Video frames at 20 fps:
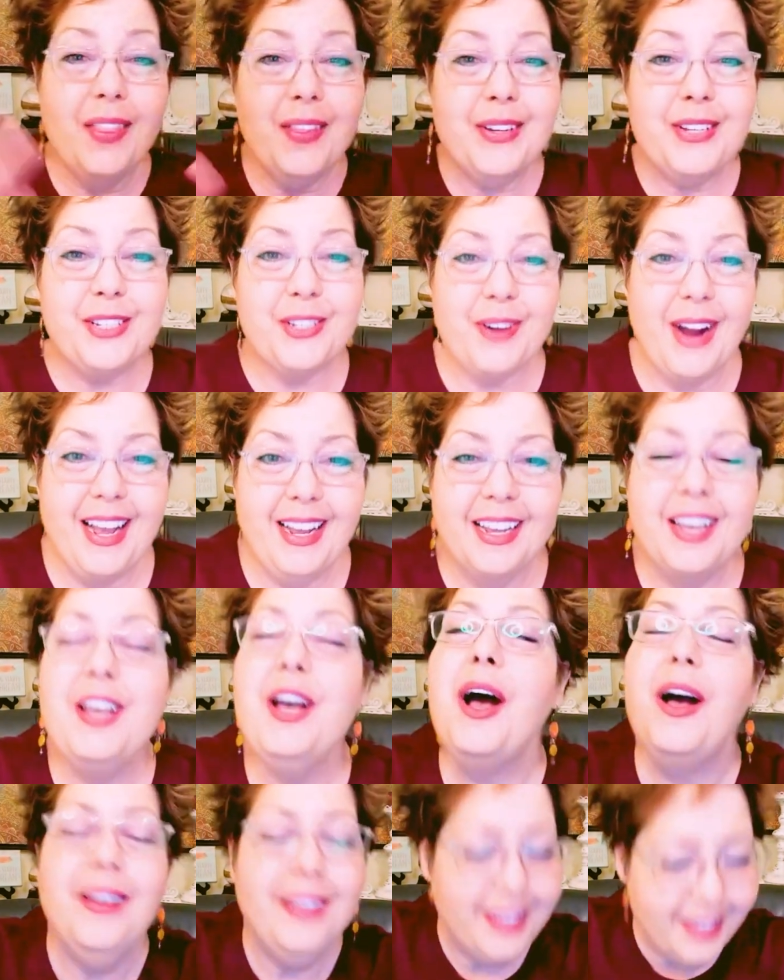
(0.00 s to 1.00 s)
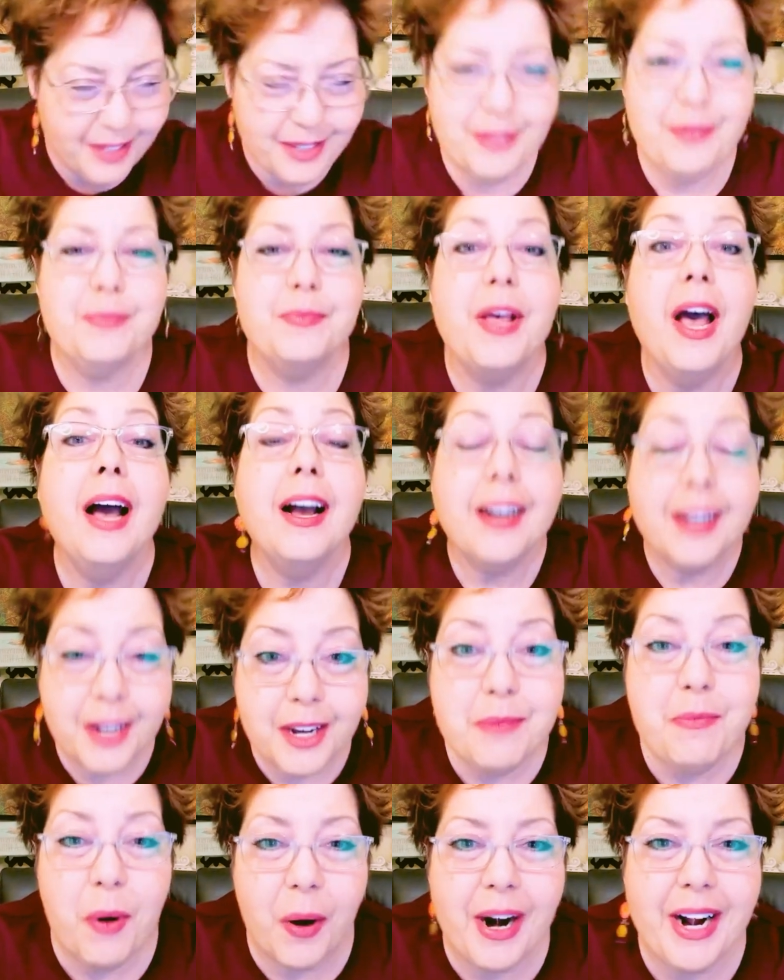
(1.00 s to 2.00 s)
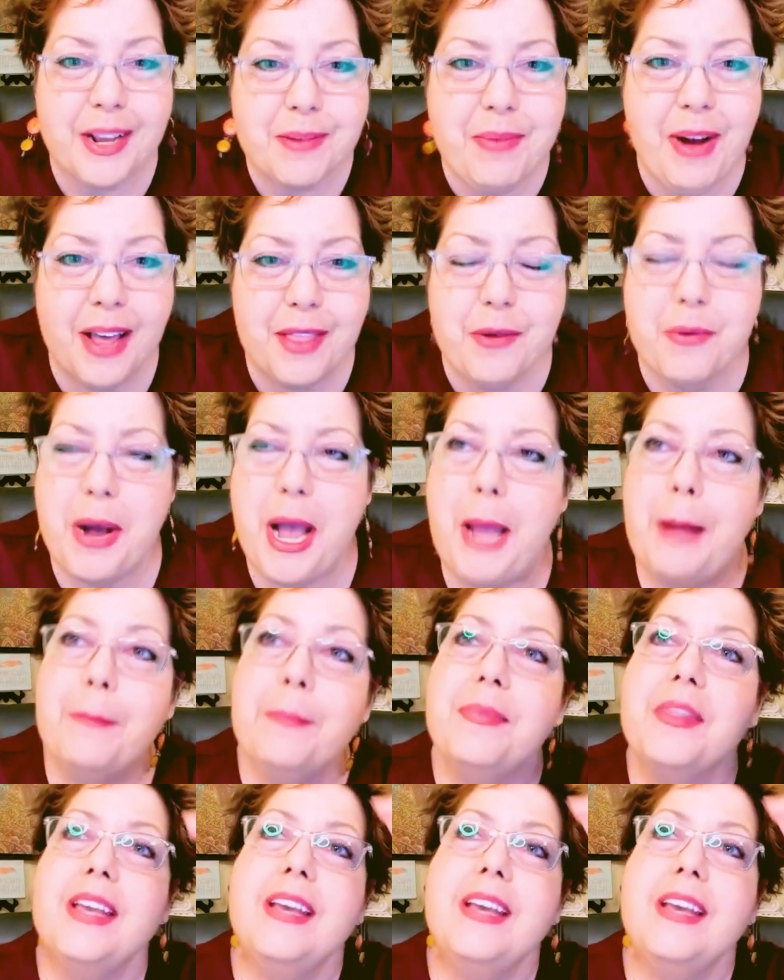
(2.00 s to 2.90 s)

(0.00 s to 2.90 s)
the stretch, good morning, by the way.